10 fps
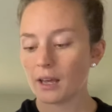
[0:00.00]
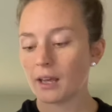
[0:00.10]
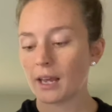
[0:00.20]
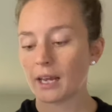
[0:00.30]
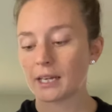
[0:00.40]

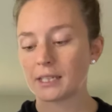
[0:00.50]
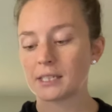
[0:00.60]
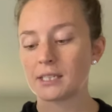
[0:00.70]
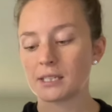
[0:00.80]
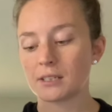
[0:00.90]

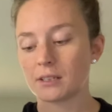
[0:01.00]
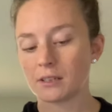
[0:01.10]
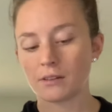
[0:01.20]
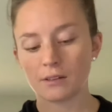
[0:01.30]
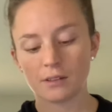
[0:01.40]
and
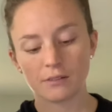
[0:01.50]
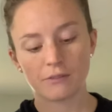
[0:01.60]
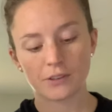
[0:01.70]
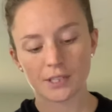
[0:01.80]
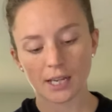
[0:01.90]

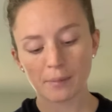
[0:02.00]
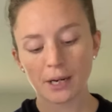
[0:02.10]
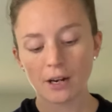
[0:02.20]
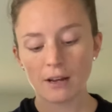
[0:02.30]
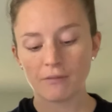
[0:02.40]
for
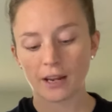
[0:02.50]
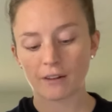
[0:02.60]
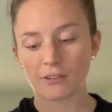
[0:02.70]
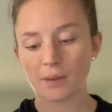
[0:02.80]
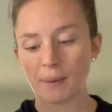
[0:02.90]

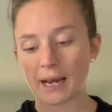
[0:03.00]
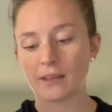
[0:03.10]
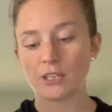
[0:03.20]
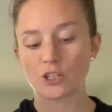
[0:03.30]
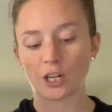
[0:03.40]
the packing
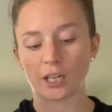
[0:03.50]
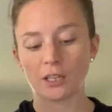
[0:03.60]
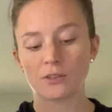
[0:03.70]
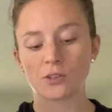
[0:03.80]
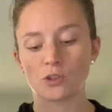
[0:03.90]
the journey,
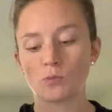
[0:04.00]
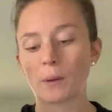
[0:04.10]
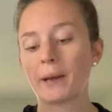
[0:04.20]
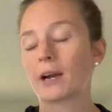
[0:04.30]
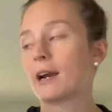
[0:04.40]
so 2 more
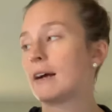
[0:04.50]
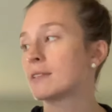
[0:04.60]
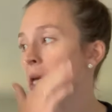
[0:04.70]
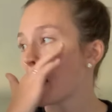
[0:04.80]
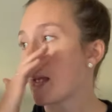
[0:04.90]
paragraphs.
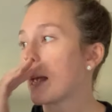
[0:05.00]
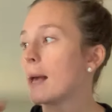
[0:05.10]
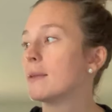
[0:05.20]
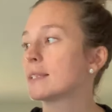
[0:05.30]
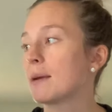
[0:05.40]

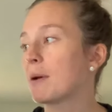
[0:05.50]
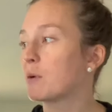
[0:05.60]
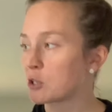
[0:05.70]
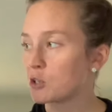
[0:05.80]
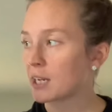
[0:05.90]
And this time I
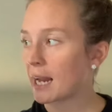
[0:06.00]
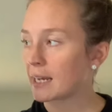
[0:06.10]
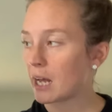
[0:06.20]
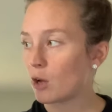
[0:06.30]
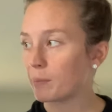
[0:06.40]
want you to kind
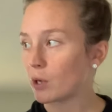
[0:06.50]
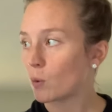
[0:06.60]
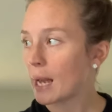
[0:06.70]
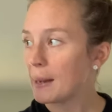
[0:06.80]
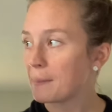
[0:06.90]
of help me, okay?